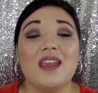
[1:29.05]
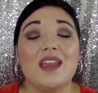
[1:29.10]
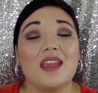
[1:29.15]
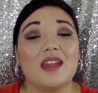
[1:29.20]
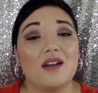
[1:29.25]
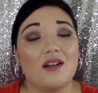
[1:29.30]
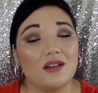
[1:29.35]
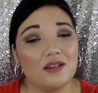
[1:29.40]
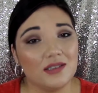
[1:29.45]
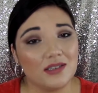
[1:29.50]

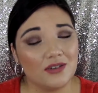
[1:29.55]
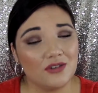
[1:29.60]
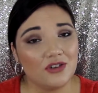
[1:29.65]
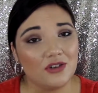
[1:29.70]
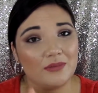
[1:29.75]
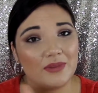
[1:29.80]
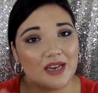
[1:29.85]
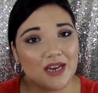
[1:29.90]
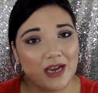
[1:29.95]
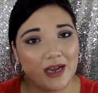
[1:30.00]
It also
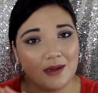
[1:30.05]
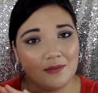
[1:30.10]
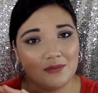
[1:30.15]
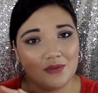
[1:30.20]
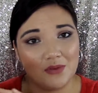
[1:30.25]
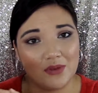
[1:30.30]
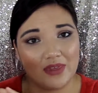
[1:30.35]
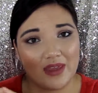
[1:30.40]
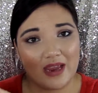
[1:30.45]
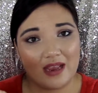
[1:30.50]
normally
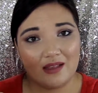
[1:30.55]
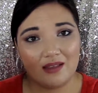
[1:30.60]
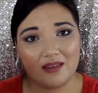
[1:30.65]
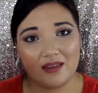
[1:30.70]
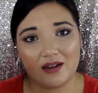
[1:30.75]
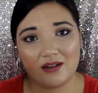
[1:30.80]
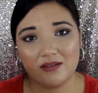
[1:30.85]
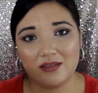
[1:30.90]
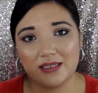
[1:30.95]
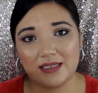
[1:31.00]
comes with a
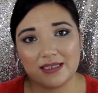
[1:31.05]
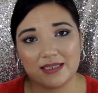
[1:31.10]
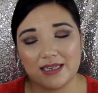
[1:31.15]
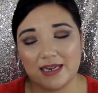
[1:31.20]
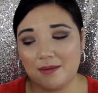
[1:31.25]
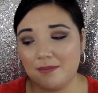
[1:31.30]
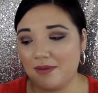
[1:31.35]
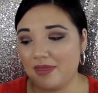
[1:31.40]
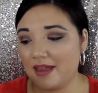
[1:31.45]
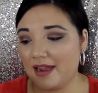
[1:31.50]
little
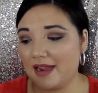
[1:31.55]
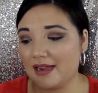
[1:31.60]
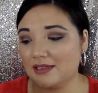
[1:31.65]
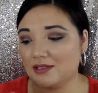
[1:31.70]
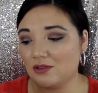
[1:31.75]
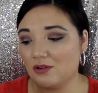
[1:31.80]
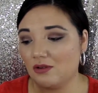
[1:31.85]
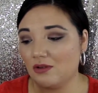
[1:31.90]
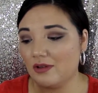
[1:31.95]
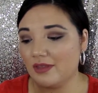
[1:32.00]
slip that
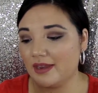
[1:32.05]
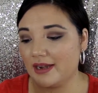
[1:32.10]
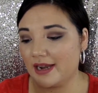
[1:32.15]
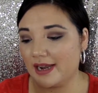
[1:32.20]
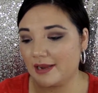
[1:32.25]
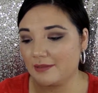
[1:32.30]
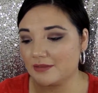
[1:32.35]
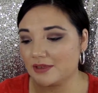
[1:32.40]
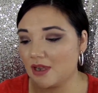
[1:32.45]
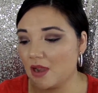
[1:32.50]
has all the
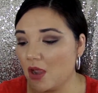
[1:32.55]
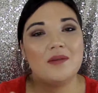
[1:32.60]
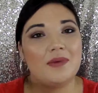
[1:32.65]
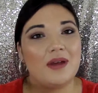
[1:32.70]
names,